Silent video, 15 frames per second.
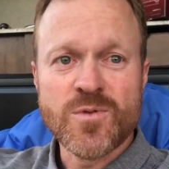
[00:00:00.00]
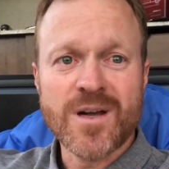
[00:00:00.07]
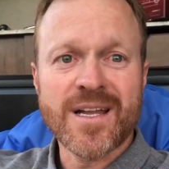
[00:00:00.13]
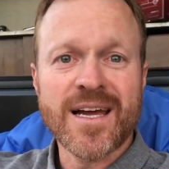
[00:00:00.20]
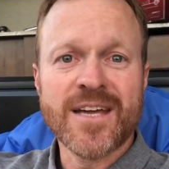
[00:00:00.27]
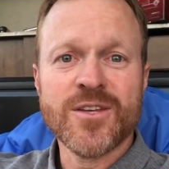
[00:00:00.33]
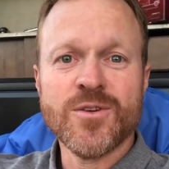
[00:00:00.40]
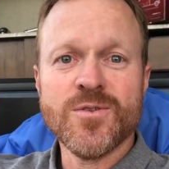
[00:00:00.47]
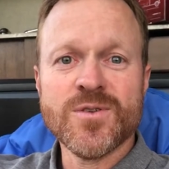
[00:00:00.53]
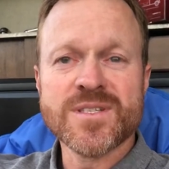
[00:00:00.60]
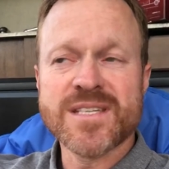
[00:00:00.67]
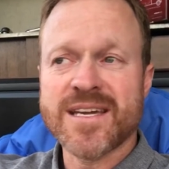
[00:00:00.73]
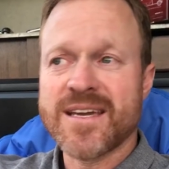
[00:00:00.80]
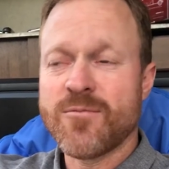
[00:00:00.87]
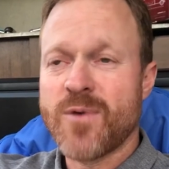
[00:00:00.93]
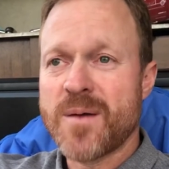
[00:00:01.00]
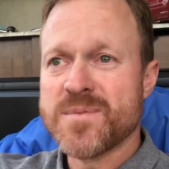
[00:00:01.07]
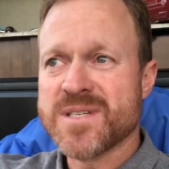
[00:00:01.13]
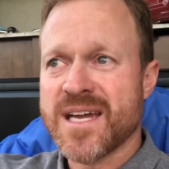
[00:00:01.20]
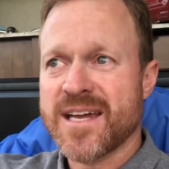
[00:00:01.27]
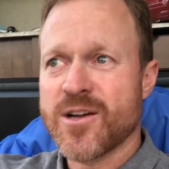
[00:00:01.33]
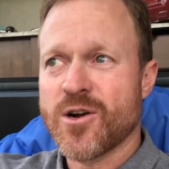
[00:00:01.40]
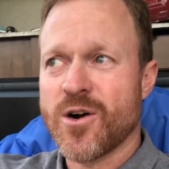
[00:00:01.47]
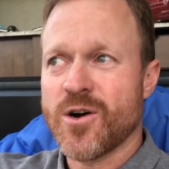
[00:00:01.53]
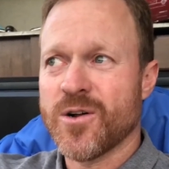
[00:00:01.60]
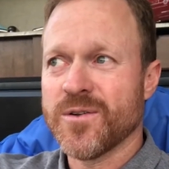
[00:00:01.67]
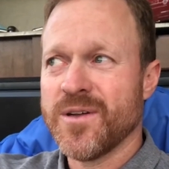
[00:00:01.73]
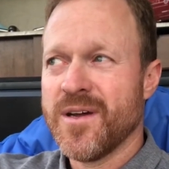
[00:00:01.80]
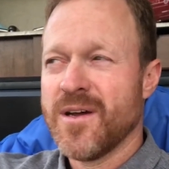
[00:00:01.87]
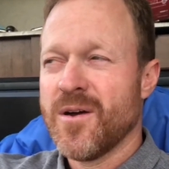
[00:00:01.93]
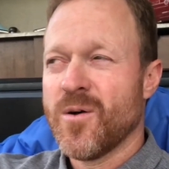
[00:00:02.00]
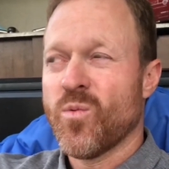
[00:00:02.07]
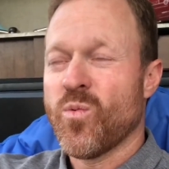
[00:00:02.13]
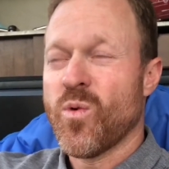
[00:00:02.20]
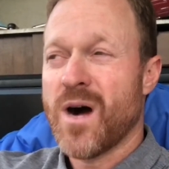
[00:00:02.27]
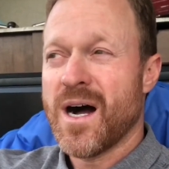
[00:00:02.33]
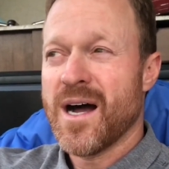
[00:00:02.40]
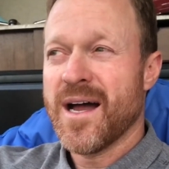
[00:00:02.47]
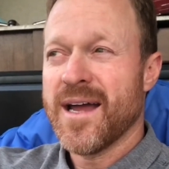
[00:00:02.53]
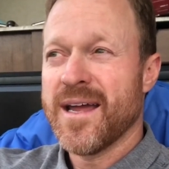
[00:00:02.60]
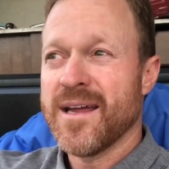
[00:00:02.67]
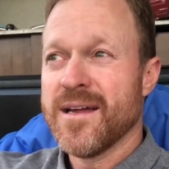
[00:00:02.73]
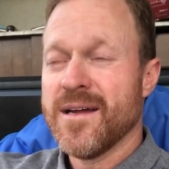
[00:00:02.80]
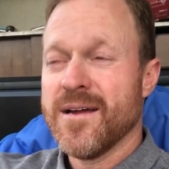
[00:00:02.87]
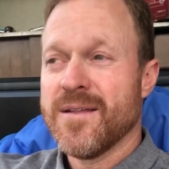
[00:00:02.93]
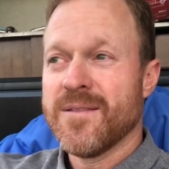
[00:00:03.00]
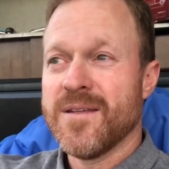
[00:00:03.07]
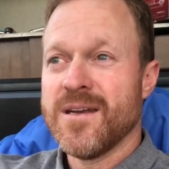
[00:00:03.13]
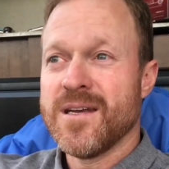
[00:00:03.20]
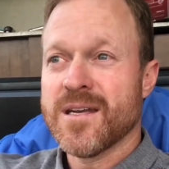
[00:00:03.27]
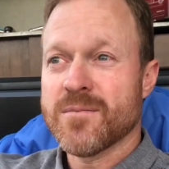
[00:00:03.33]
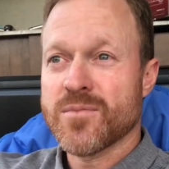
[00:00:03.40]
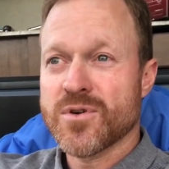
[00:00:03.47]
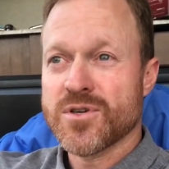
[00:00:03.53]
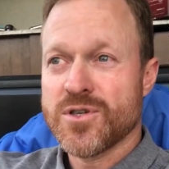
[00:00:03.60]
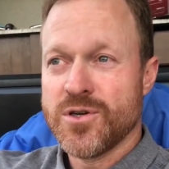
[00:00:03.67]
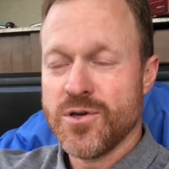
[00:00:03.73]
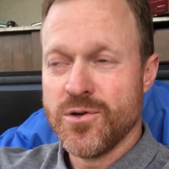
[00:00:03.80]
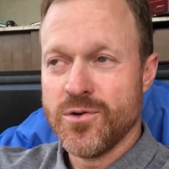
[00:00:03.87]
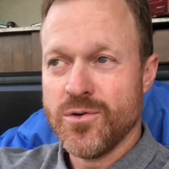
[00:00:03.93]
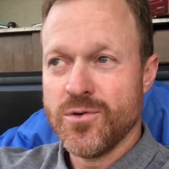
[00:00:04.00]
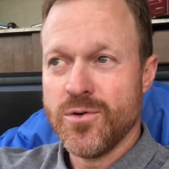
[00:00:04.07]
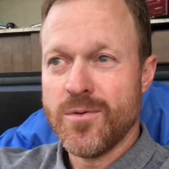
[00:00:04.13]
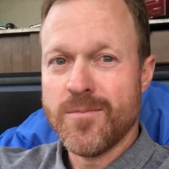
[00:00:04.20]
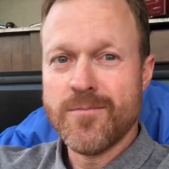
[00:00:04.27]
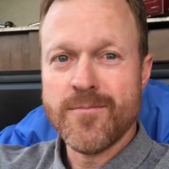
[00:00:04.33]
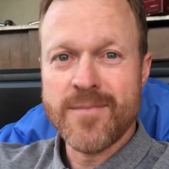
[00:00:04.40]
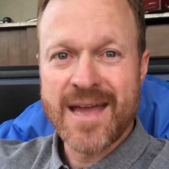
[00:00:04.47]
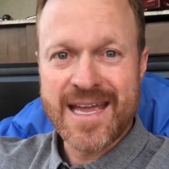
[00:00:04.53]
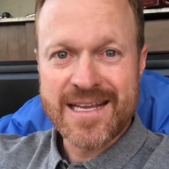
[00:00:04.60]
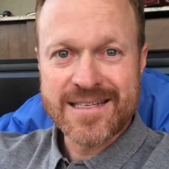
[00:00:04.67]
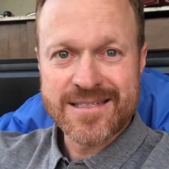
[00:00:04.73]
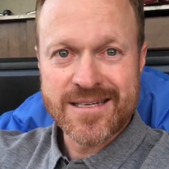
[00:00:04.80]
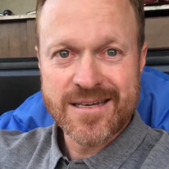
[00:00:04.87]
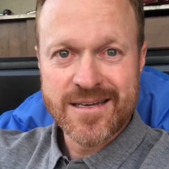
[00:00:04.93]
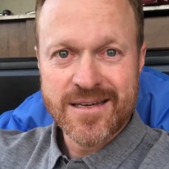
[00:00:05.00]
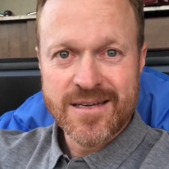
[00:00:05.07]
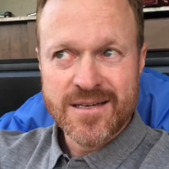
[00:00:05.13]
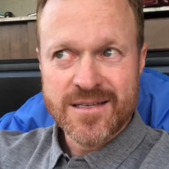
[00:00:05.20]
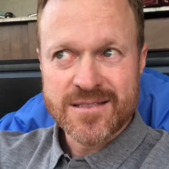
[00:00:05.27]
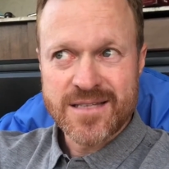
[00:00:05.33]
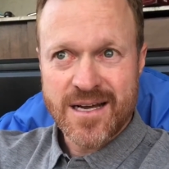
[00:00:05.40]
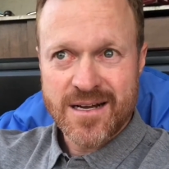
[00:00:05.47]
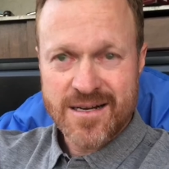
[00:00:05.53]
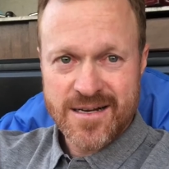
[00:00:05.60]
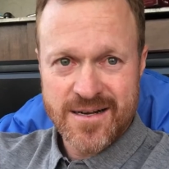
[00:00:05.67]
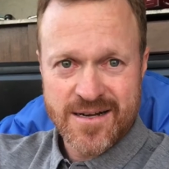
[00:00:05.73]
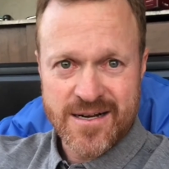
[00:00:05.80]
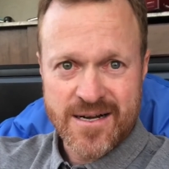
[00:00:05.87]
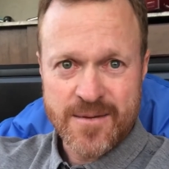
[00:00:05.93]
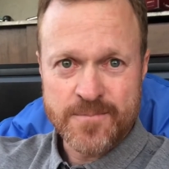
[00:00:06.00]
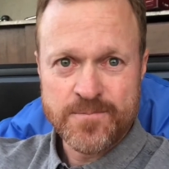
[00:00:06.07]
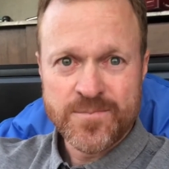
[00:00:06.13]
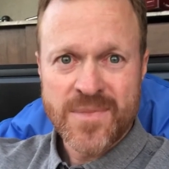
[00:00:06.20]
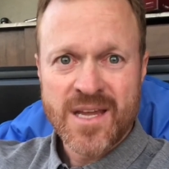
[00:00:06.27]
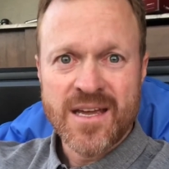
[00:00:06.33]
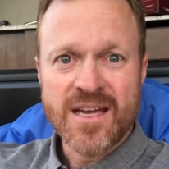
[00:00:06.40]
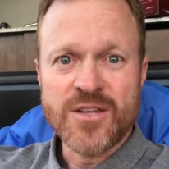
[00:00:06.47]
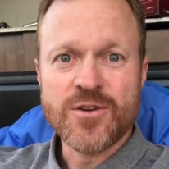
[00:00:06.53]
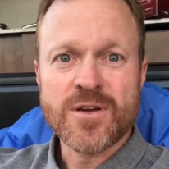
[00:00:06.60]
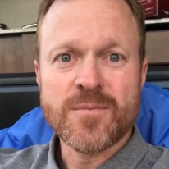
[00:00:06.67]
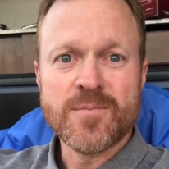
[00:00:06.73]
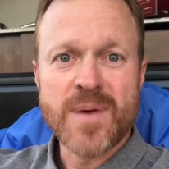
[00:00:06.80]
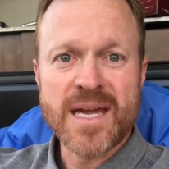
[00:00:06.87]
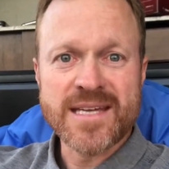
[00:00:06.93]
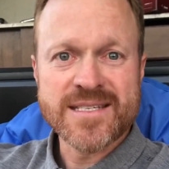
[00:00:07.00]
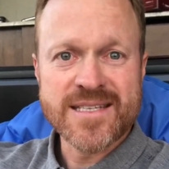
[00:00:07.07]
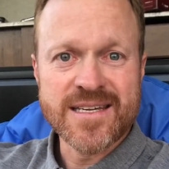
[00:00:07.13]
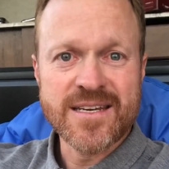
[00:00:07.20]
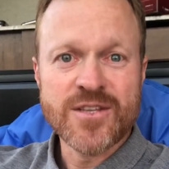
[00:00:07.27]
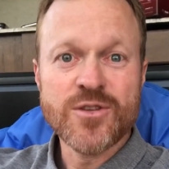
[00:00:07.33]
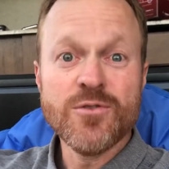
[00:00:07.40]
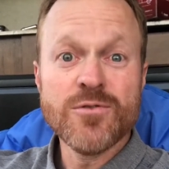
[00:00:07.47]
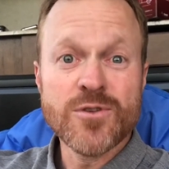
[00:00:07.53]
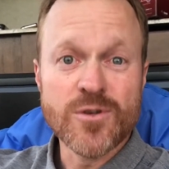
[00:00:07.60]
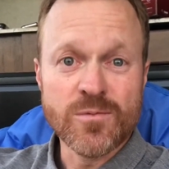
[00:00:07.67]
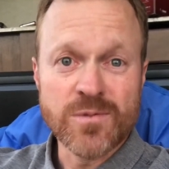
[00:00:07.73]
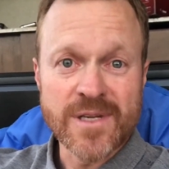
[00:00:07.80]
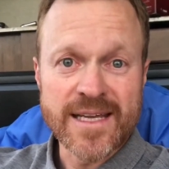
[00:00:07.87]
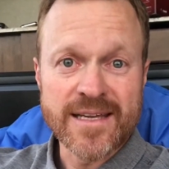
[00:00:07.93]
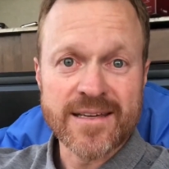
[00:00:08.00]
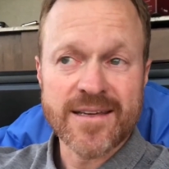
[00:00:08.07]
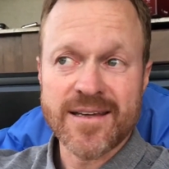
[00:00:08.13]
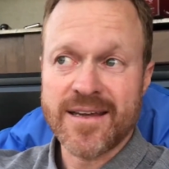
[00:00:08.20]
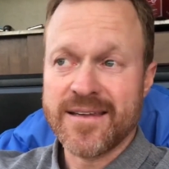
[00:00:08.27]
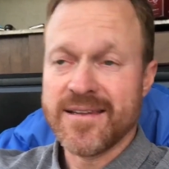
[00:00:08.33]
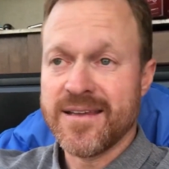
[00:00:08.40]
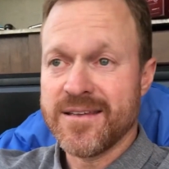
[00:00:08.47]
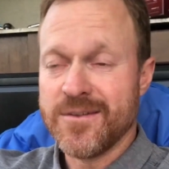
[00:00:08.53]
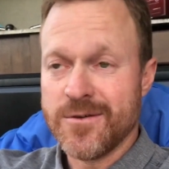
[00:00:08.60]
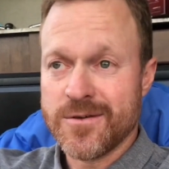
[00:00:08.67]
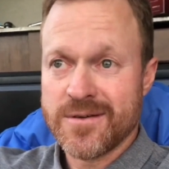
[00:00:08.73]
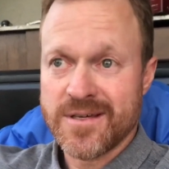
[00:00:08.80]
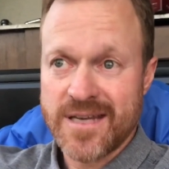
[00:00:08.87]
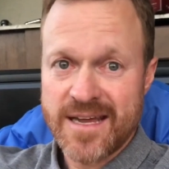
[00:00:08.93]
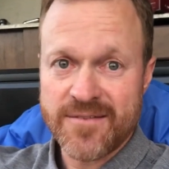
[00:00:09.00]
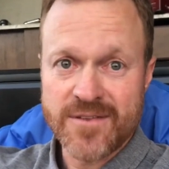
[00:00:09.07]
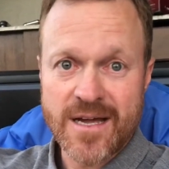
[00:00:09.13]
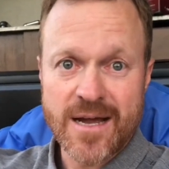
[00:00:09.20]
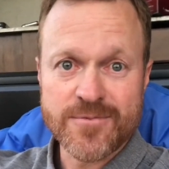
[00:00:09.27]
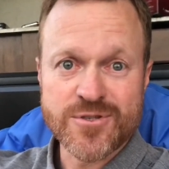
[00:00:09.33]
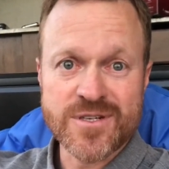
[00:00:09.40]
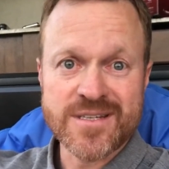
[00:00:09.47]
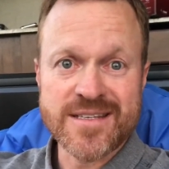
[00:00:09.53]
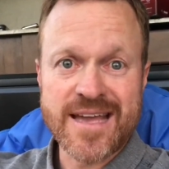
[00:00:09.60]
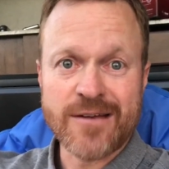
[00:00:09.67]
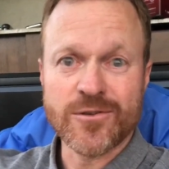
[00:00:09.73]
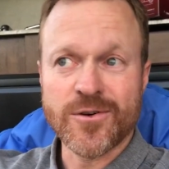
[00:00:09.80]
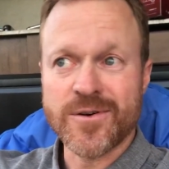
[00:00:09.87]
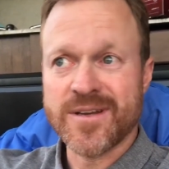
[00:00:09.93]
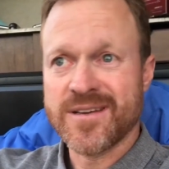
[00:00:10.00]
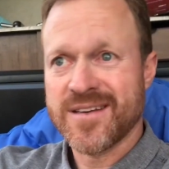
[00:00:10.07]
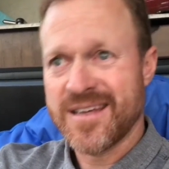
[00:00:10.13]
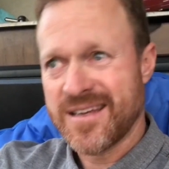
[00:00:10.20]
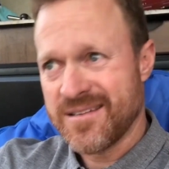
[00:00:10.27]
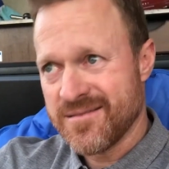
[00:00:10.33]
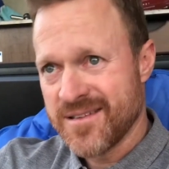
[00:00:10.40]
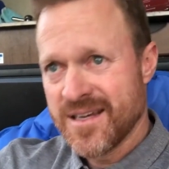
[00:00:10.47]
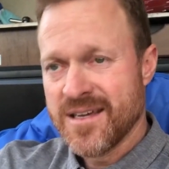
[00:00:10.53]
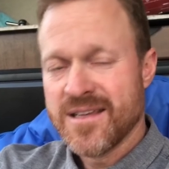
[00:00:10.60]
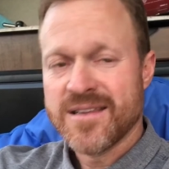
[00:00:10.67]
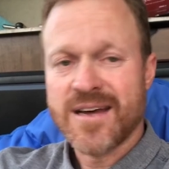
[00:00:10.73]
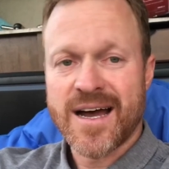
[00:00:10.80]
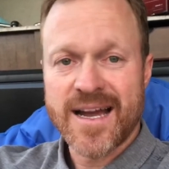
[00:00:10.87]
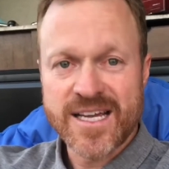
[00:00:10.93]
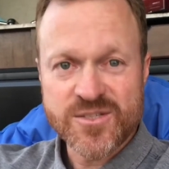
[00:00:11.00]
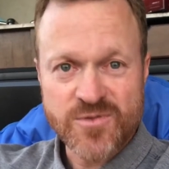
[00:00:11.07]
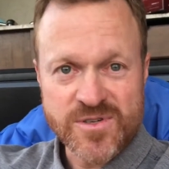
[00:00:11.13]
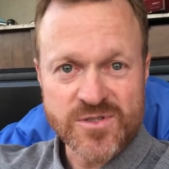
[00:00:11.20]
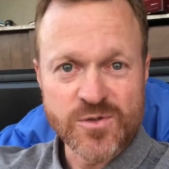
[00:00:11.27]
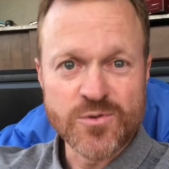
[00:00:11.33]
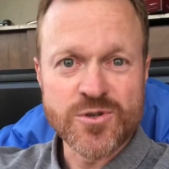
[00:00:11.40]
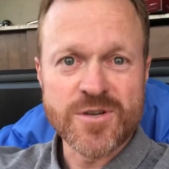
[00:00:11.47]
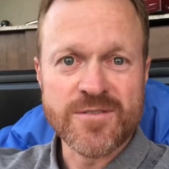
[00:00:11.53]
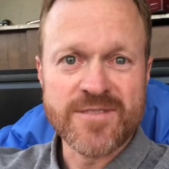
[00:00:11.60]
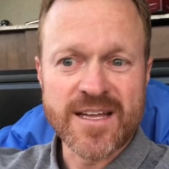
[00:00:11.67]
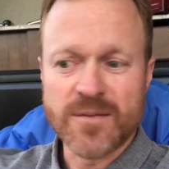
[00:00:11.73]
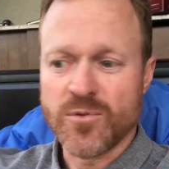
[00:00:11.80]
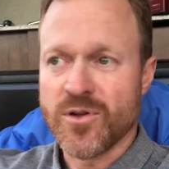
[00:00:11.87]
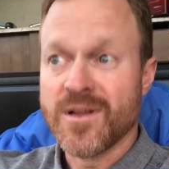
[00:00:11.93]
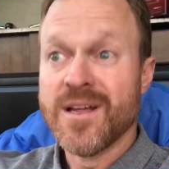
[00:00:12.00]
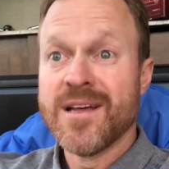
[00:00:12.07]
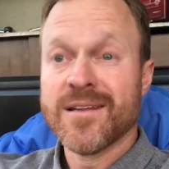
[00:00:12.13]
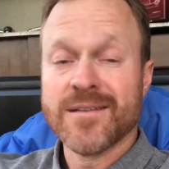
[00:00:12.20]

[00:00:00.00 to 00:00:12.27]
Well, I use a website called why2mate.com, and you can paste in a YouTube link, and then you can have the option to download it in the highest resolution available.